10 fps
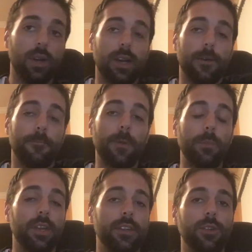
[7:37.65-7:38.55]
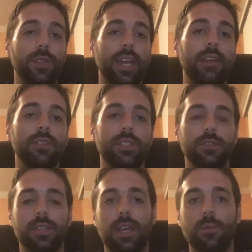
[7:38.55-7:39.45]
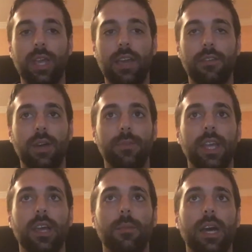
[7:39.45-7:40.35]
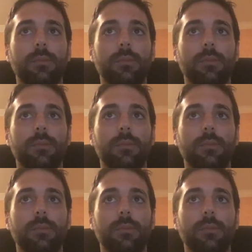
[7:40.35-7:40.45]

I'm gonna do that every single time we have an update come out.